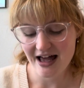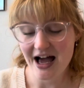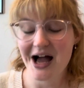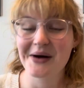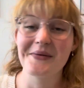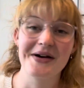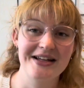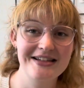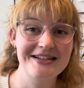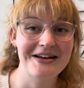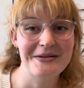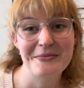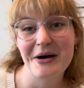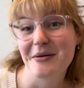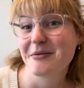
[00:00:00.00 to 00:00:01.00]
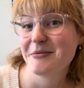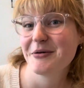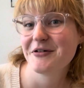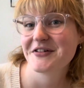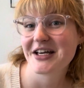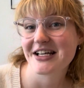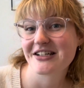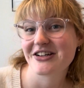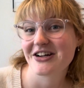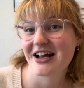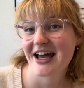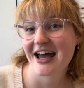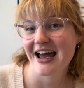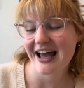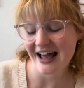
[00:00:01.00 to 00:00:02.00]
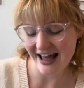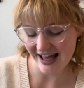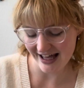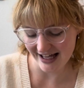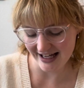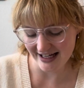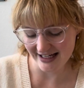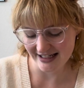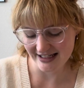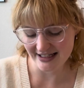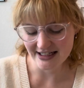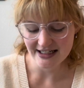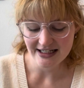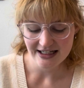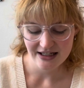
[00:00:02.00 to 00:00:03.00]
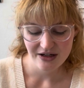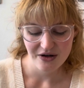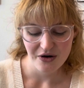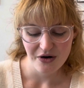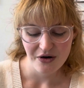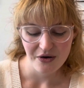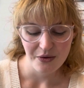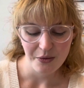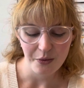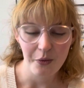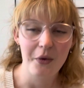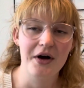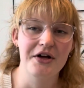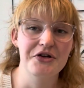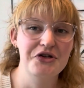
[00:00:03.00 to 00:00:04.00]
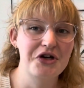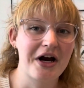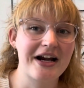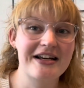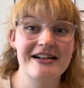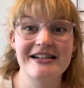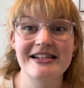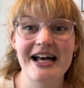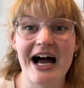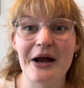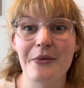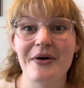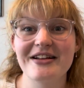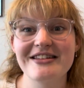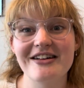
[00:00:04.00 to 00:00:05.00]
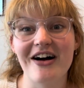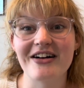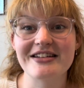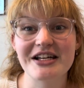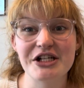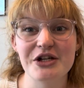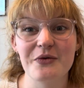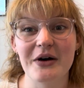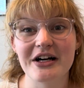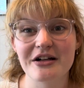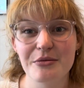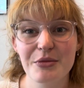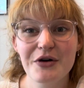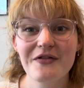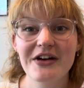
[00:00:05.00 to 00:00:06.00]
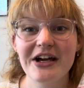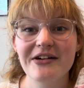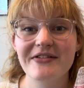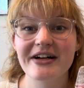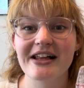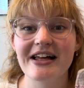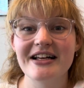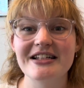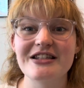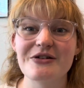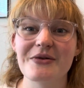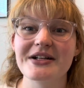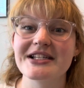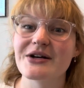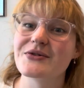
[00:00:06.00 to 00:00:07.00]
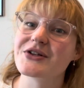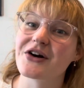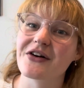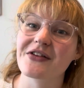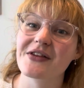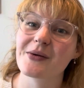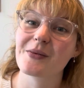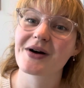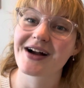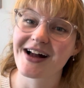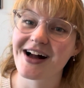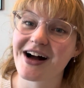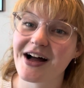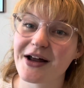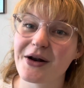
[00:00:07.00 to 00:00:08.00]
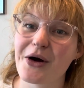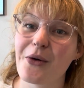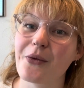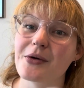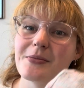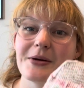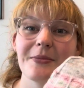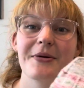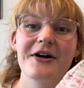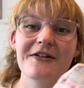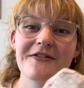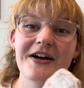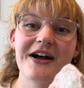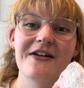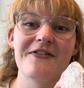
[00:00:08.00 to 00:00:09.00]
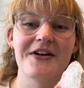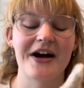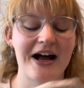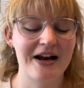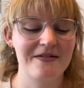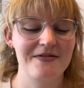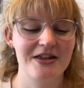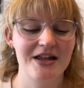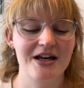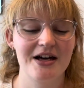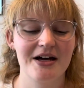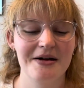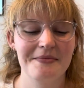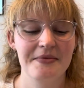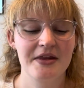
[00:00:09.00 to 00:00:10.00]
I went and saw the Barbie movie yesterday and was trying to decide what socks I should wear to the movie, and realized the ones I was currently working on would be perfect for kind of the